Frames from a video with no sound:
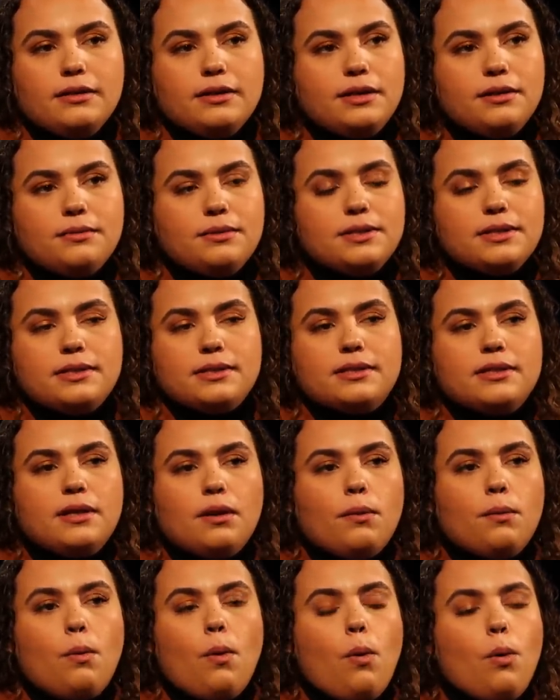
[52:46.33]
It was
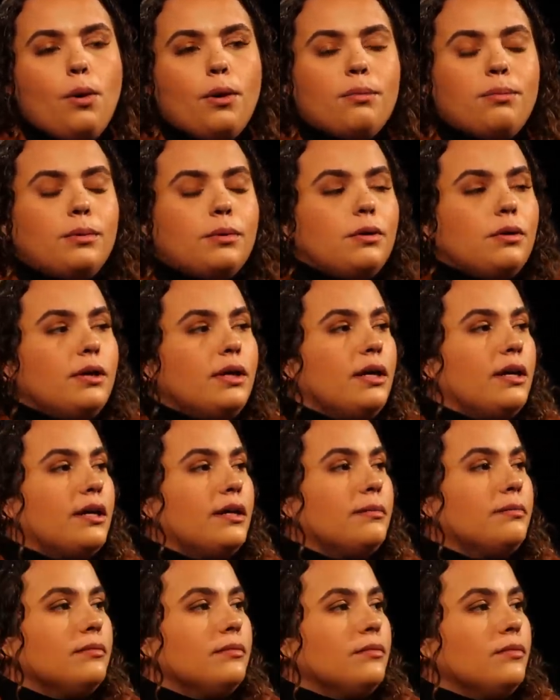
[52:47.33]
horrible.
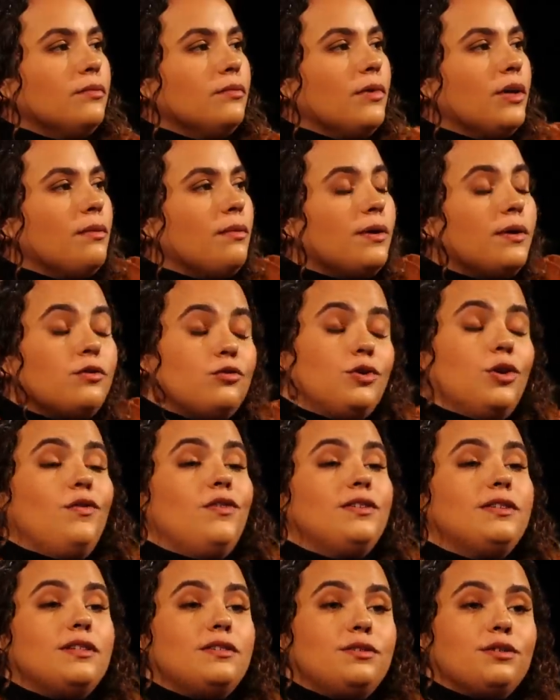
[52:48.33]
When we drove
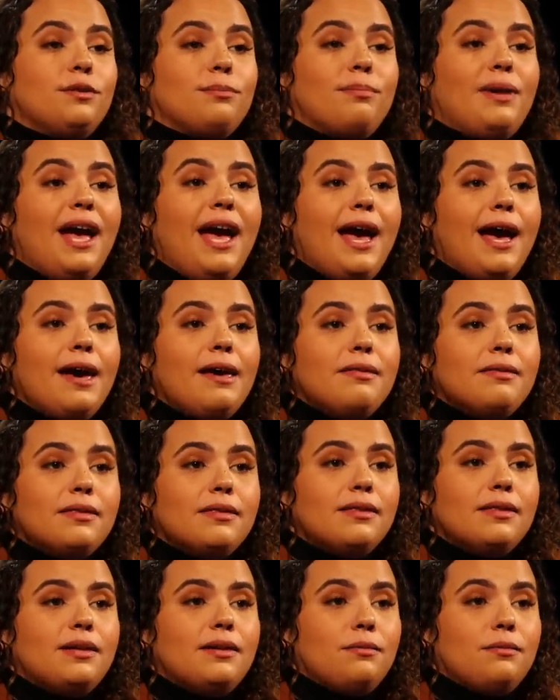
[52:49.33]
on the dirt path,